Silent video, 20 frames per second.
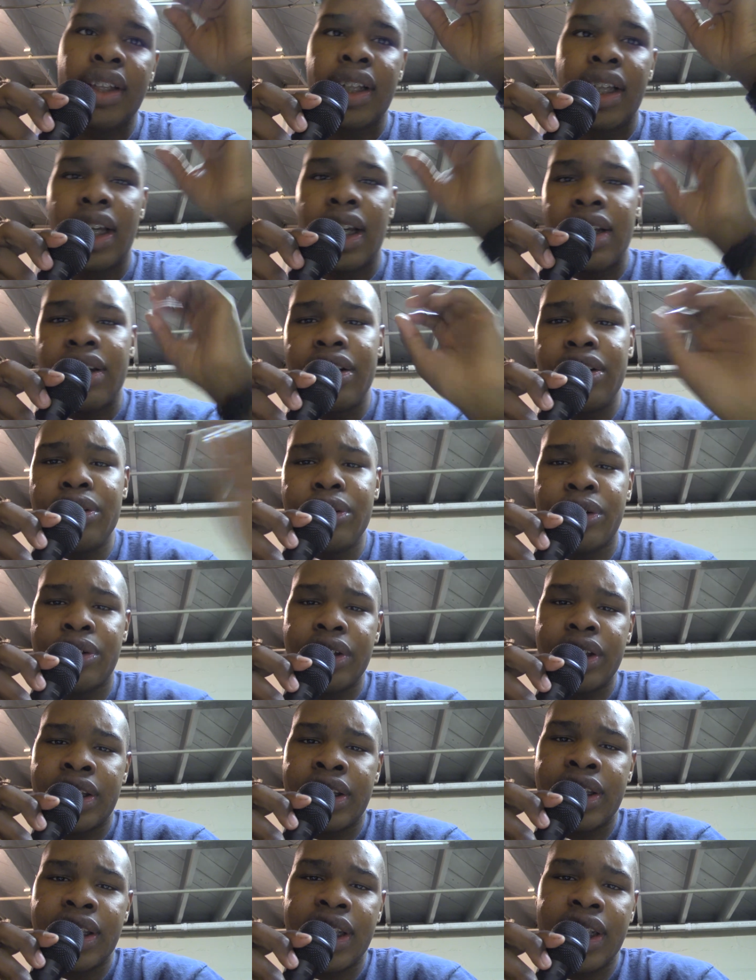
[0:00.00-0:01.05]
Another good
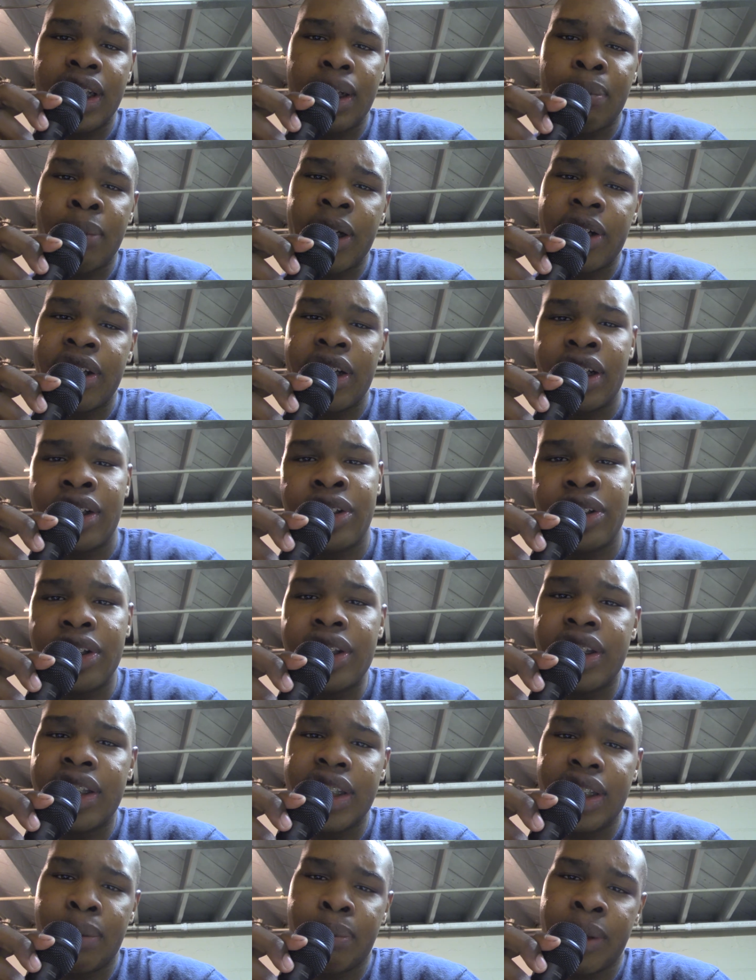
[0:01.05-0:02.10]
thing about
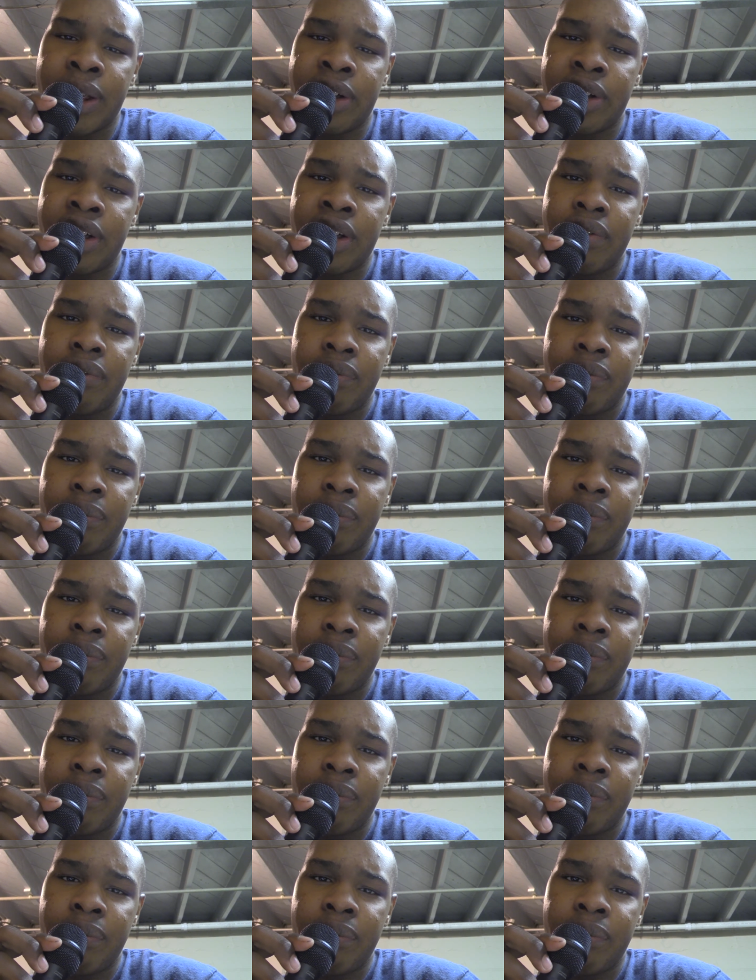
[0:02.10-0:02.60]
it